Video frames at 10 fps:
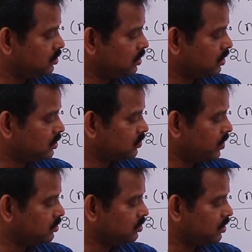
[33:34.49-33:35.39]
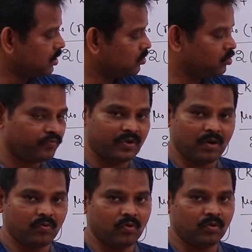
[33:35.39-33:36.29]
secant square, secant cube, we
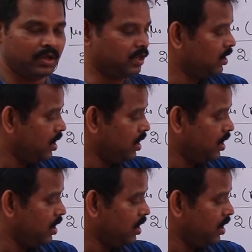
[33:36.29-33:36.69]
have only